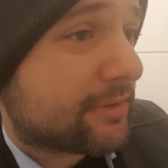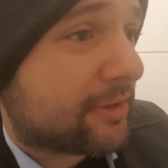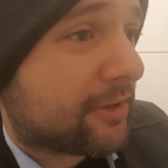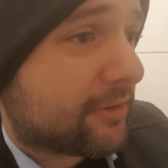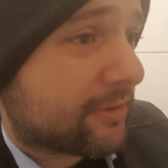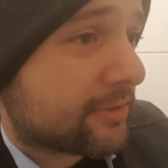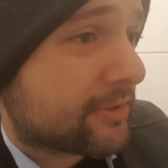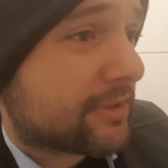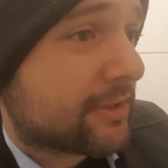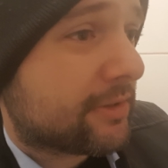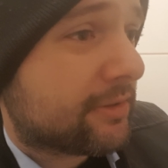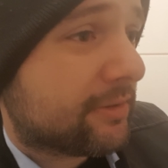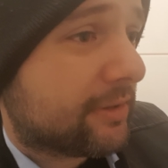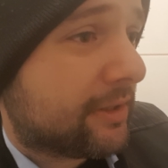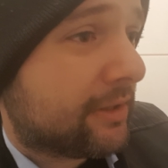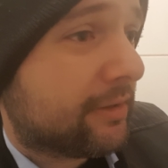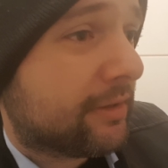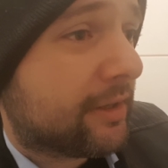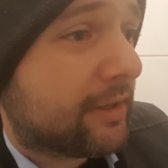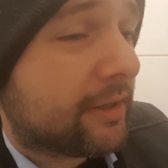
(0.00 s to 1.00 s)

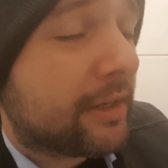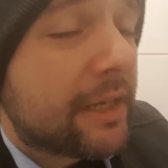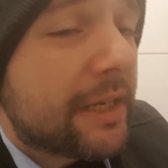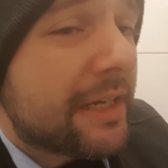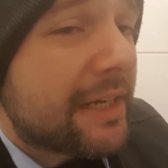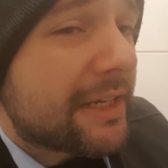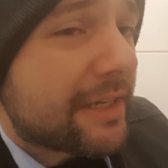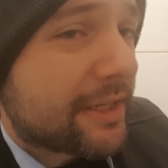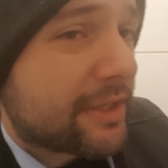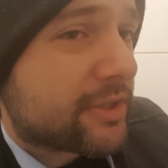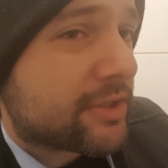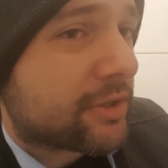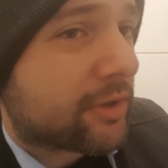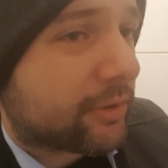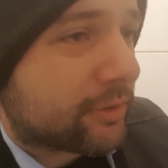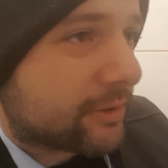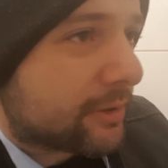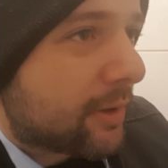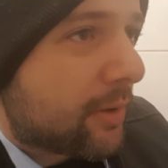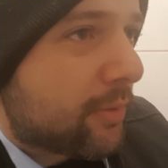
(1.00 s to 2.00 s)
considering that it's
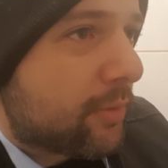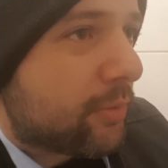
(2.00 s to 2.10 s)
not